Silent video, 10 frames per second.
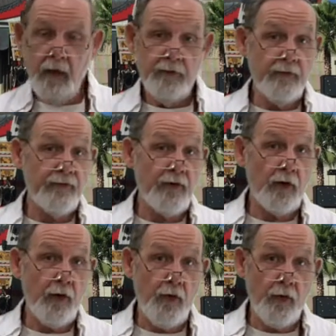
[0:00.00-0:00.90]
This is a
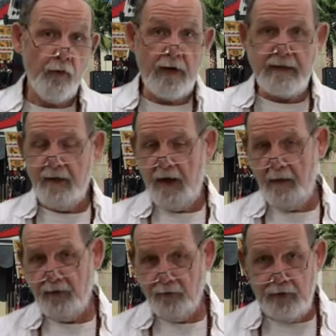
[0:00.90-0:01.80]
great
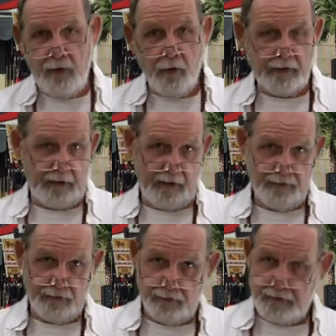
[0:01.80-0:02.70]
time to
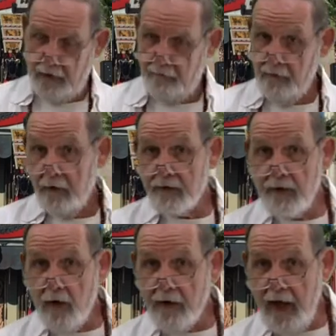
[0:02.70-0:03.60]
reorganize yourself.
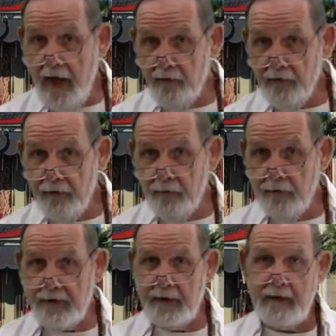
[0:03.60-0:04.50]
Start a healthy
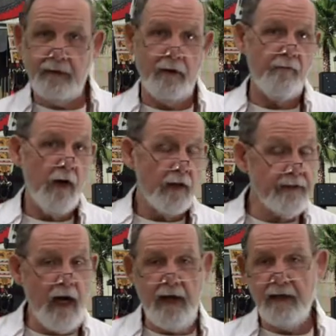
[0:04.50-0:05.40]
routine of
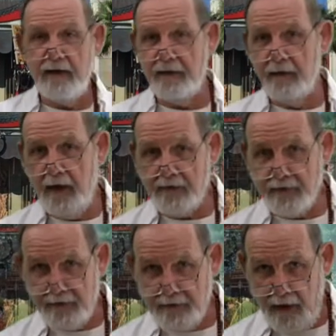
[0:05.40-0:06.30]
diet and
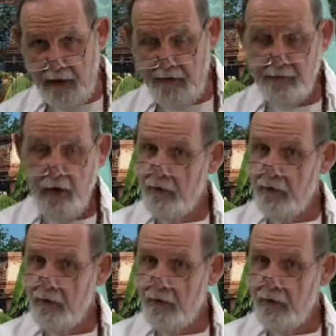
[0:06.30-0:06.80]
exercise.